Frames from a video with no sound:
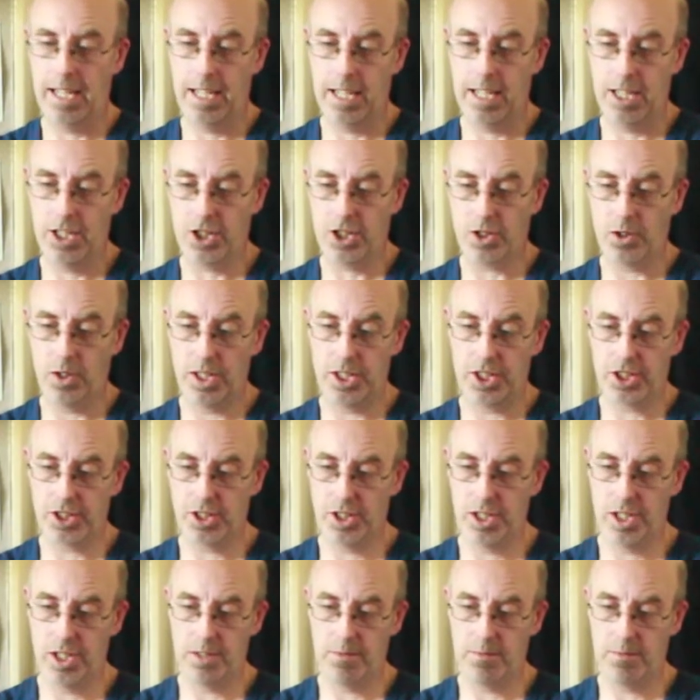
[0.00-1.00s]
It's got his
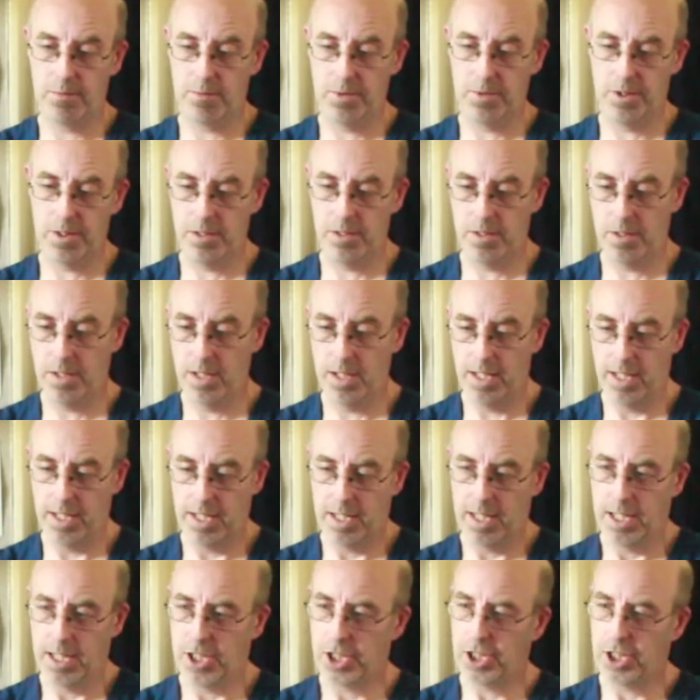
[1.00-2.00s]

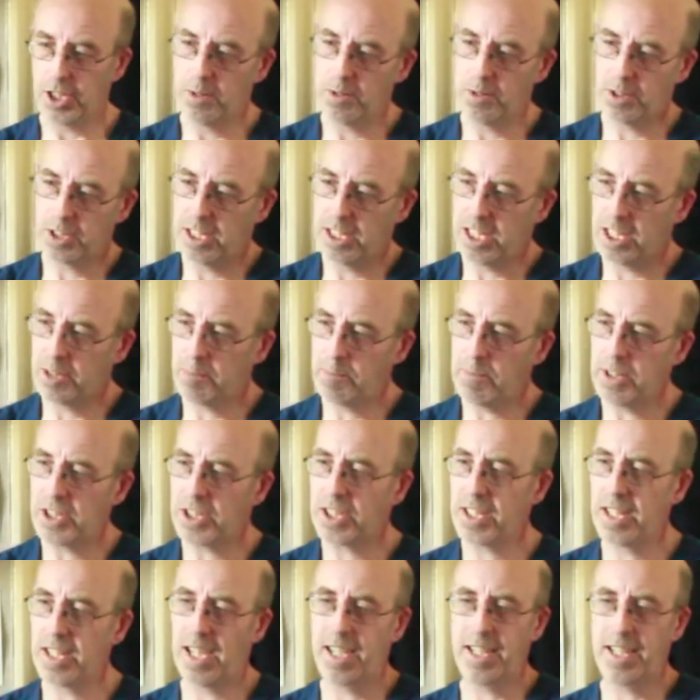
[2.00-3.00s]
shoes, and he's
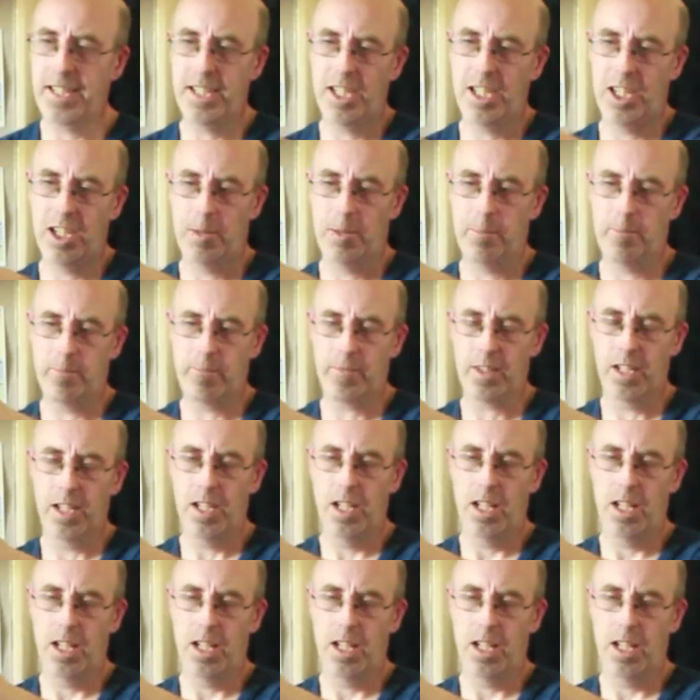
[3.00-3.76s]
missing a